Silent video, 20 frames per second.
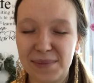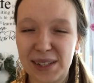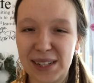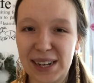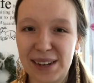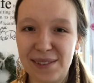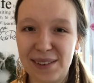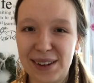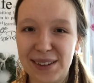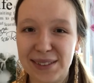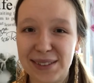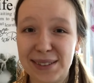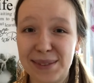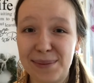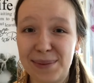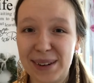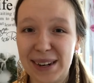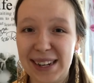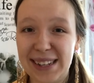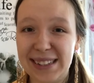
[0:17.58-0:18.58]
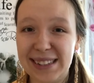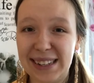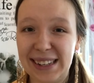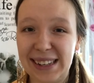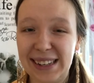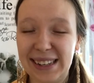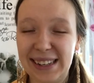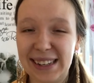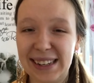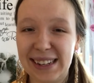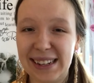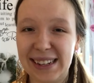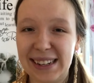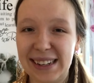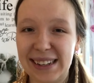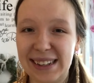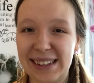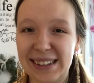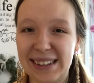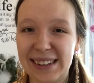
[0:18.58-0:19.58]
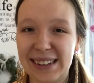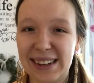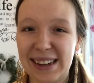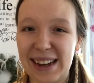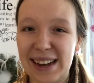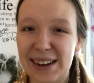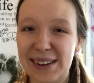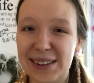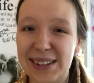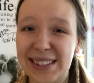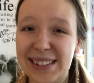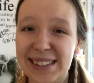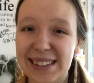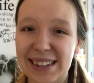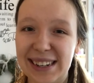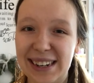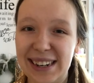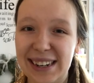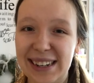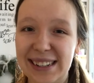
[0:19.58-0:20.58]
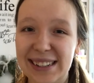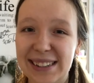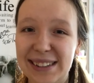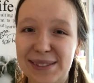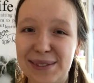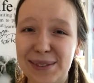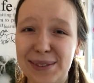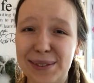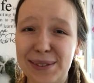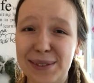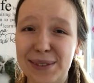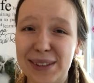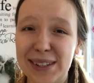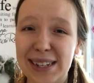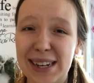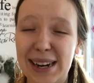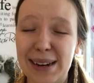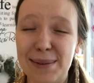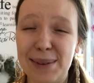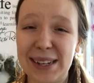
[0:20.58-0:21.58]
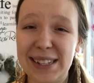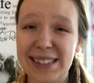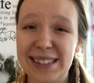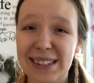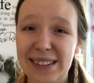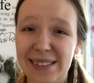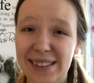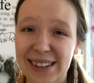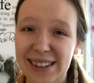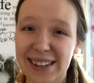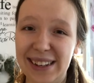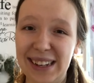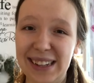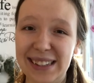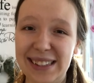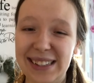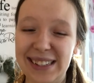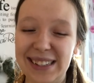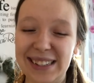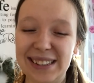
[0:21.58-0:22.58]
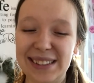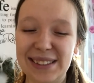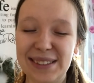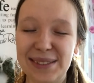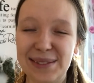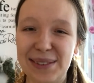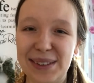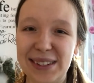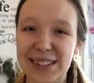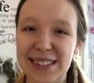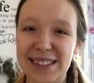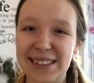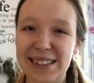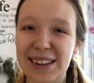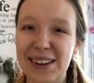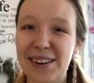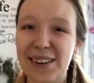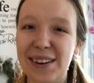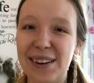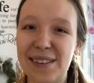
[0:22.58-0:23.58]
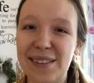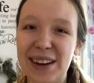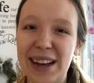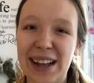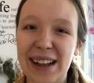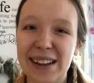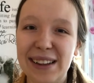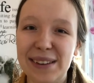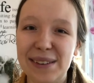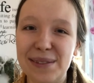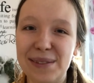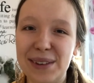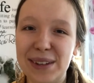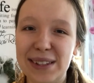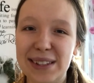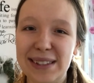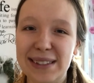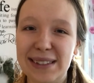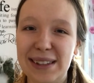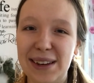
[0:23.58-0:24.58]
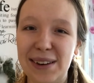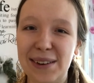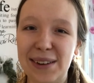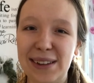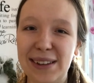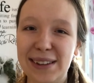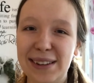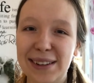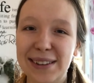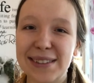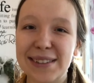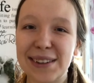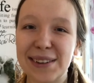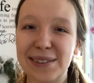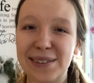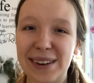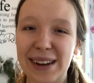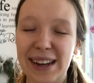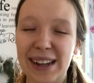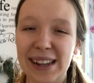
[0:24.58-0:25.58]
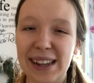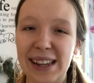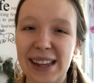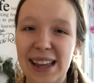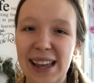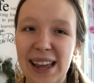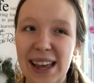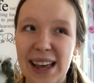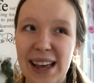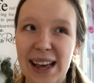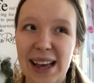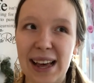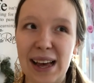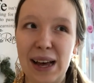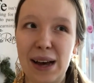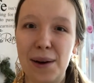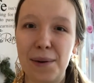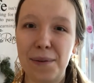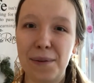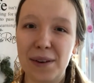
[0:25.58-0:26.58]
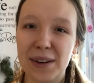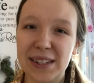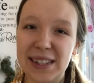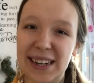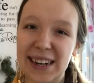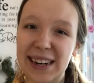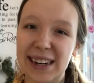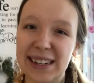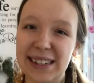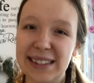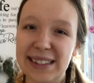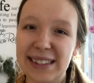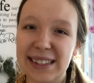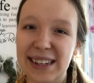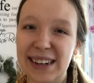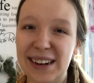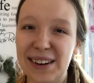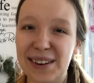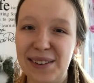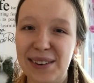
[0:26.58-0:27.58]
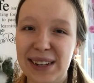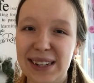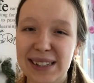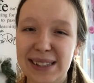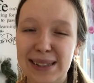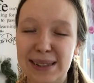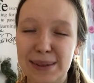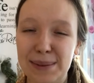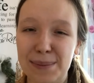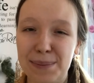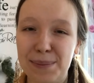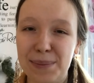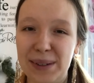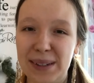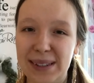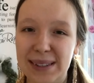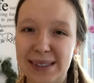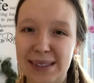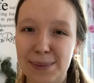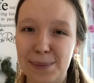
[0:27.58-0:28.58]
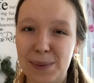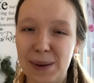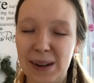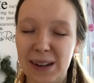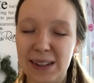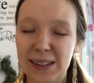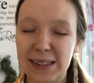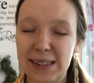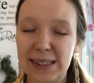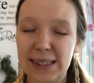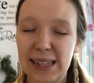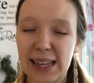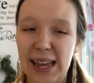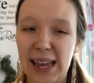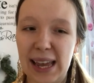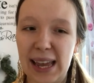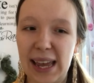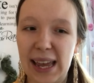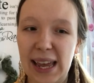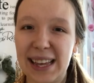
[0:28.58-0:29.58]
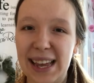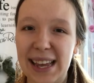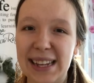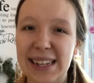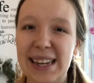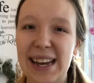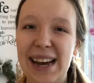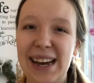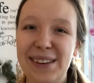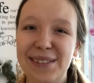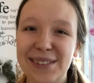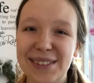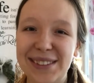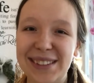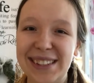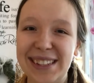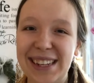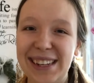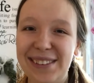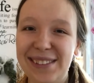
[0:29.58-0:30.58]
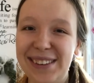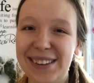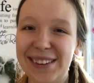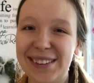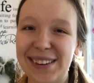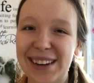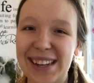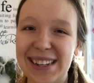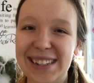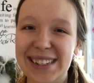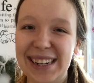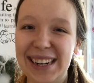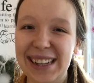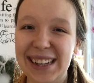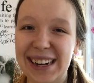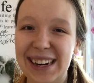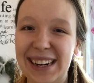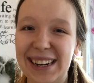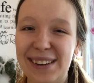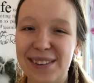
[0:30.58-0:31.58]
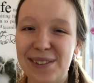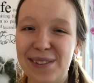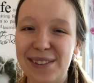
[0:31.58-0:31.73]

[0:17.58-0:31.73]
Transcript: I found surprising, how I started, what are my difficulties, what is going well, what is going not so well, what are zero waste principles, and I would give you a trailer